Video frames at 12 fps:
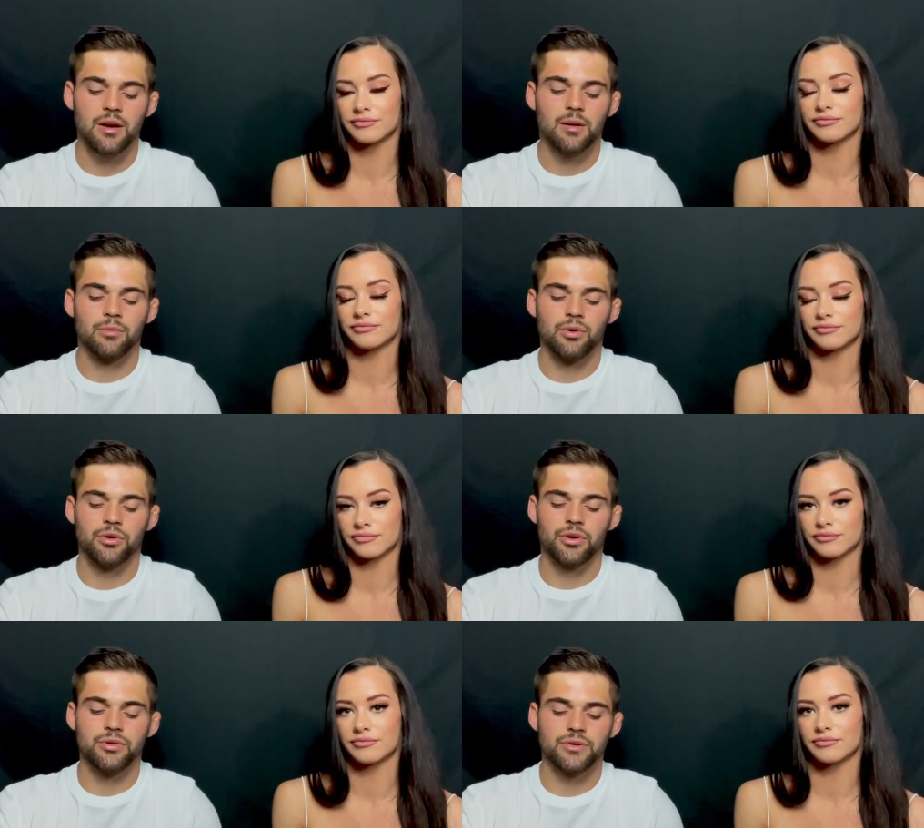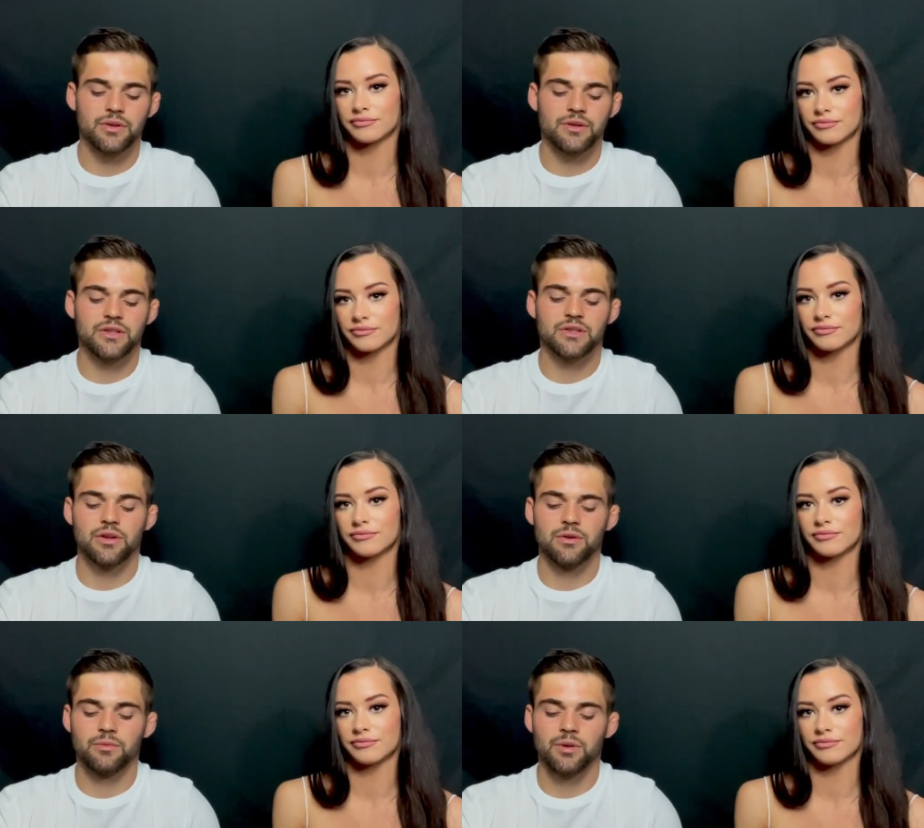Speaker 1: More news on this
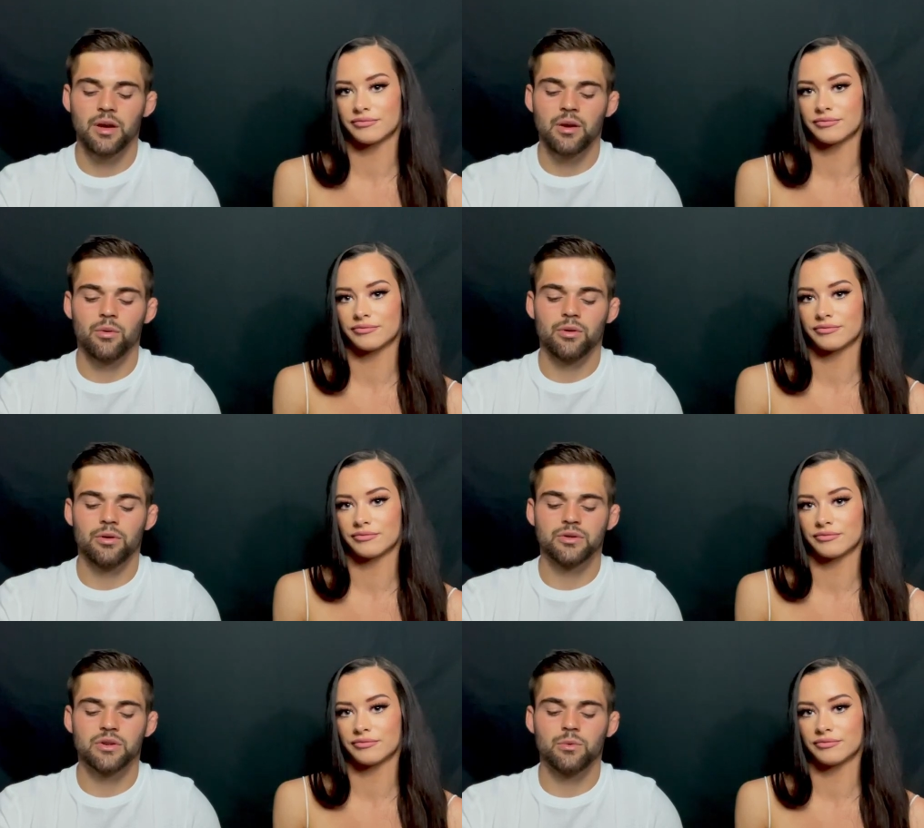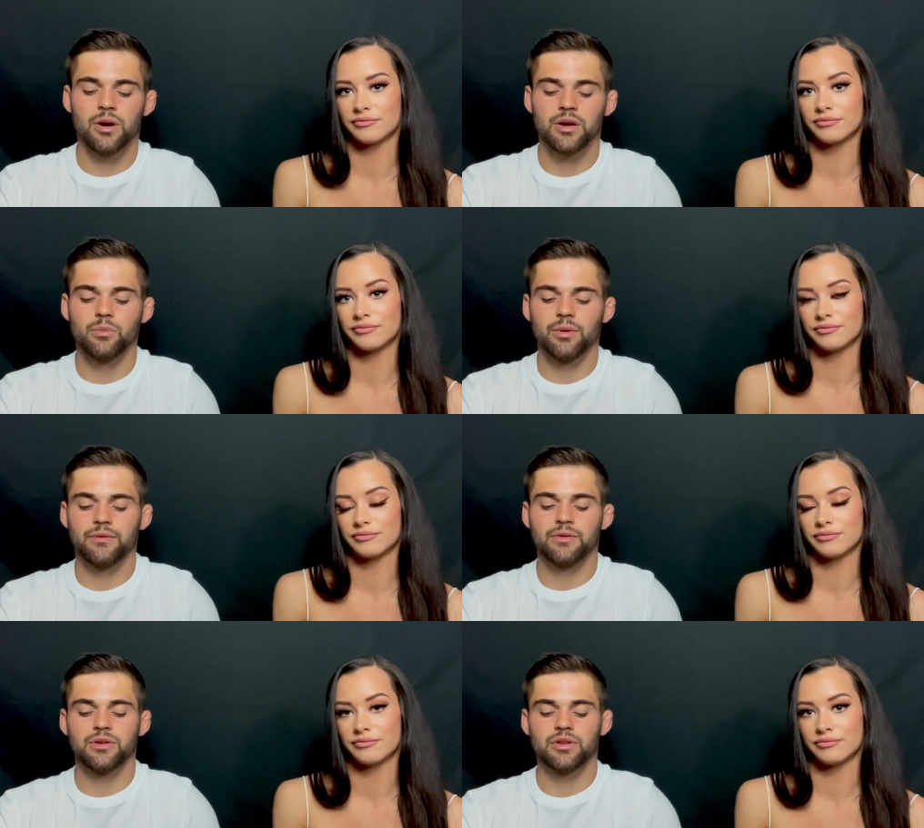soon. We're also working
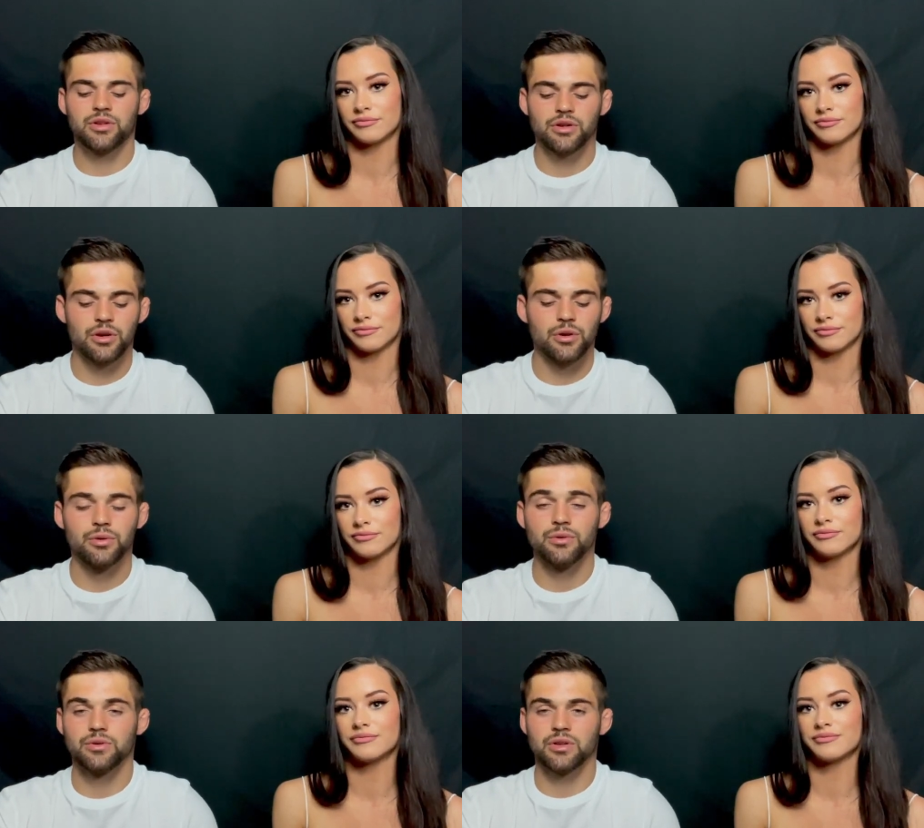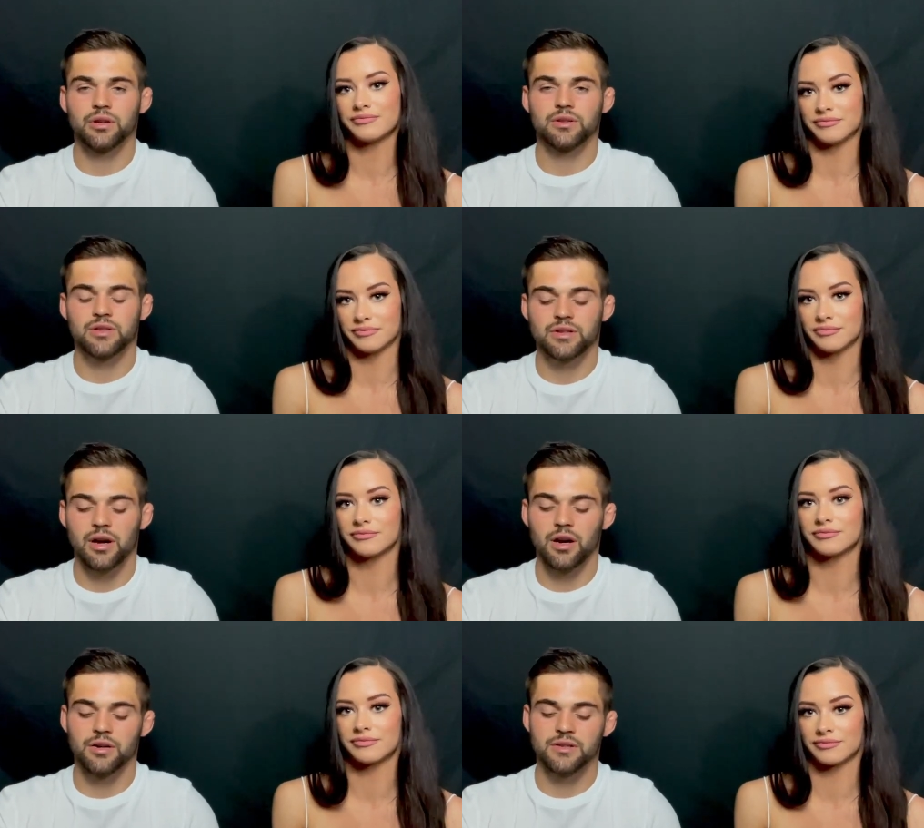with huge
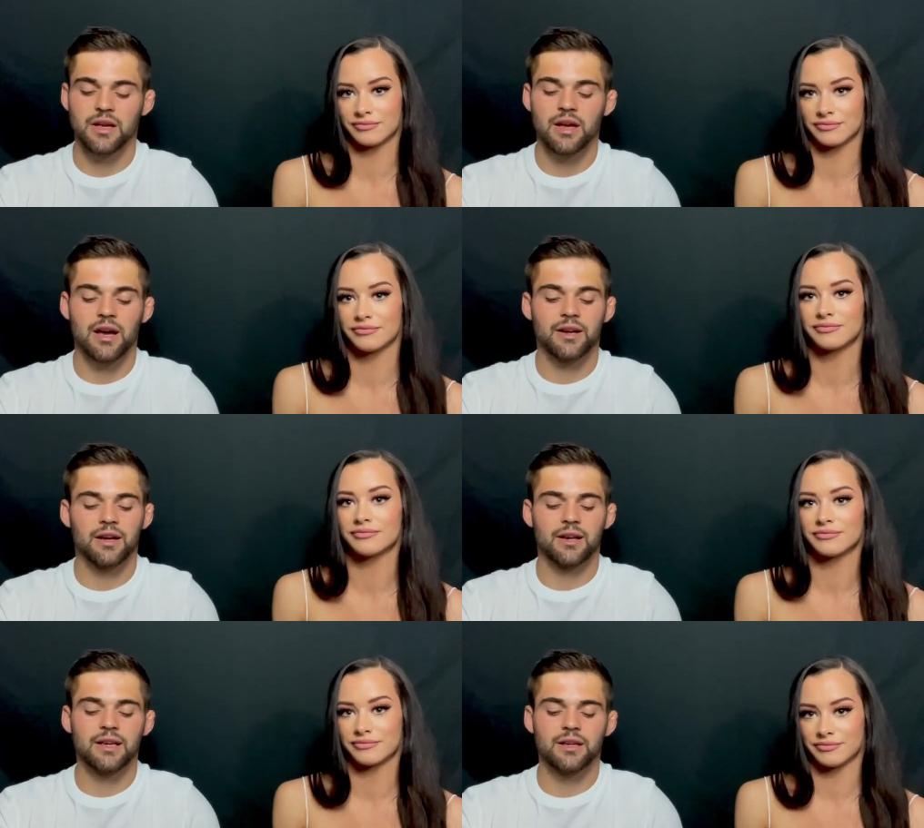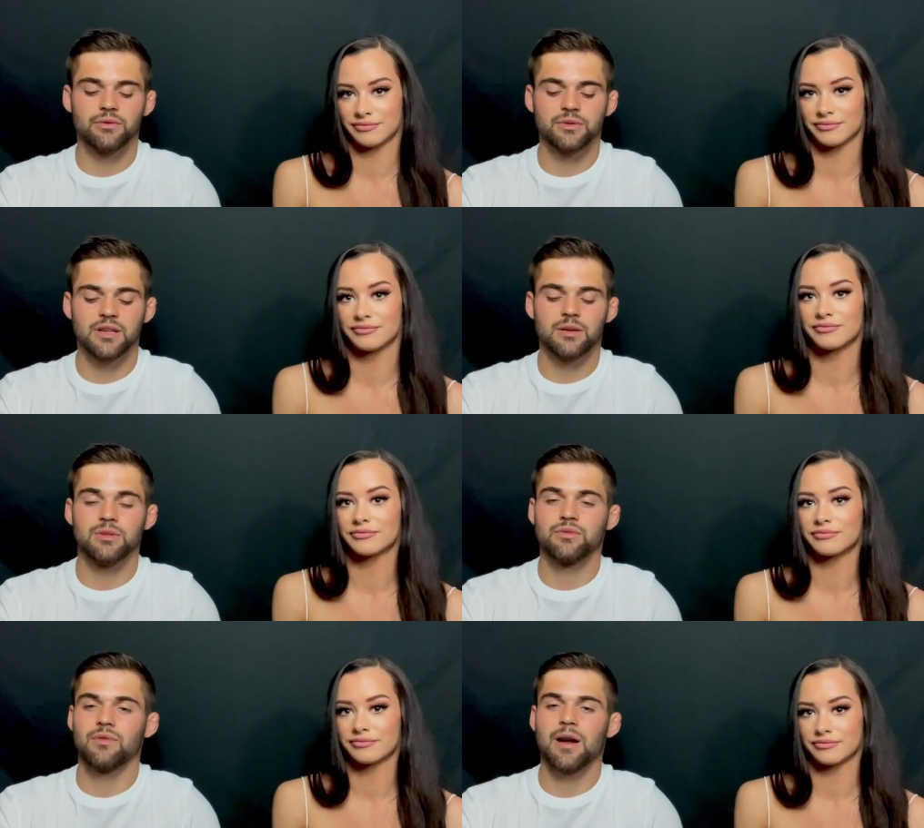stars and our legal team
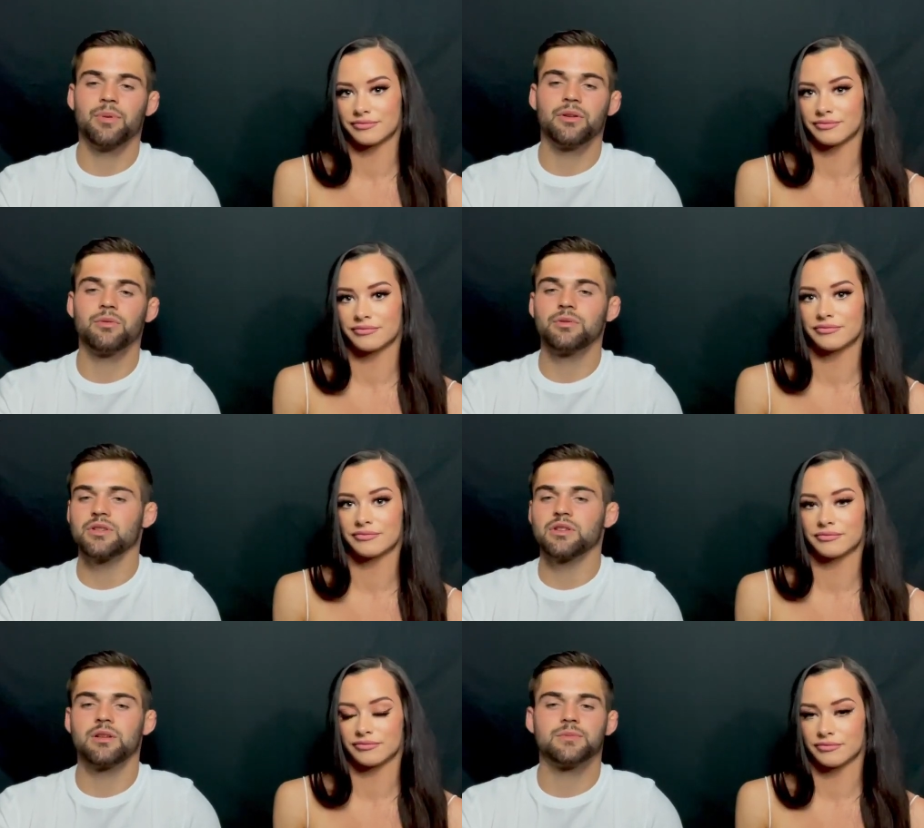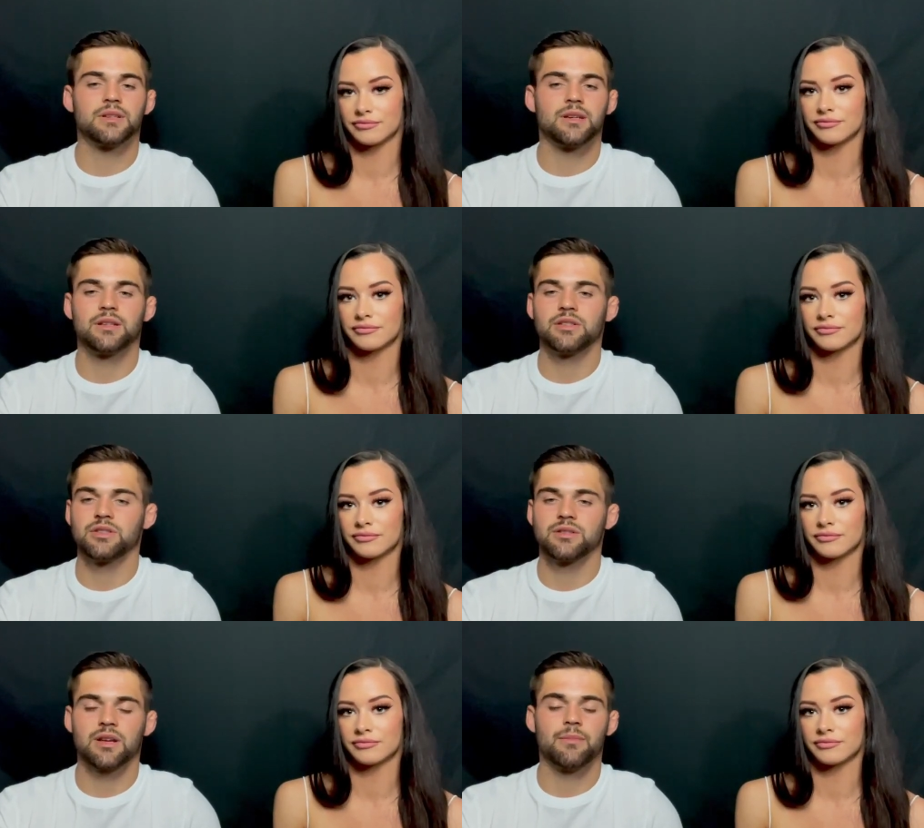is wrapping all the terms and
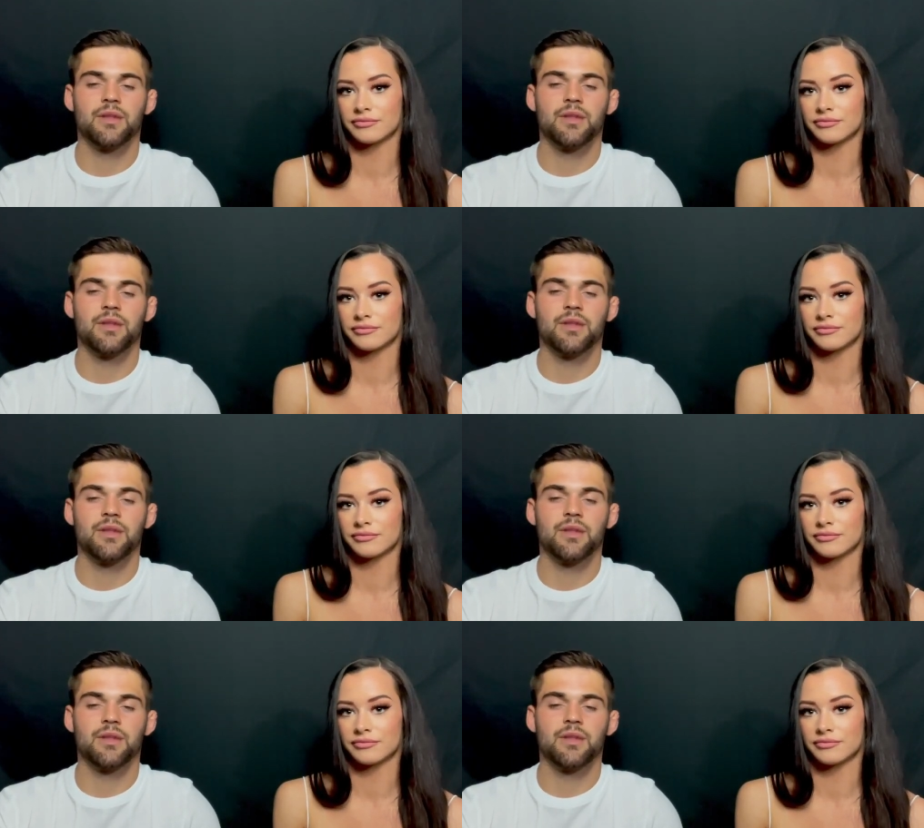conditions up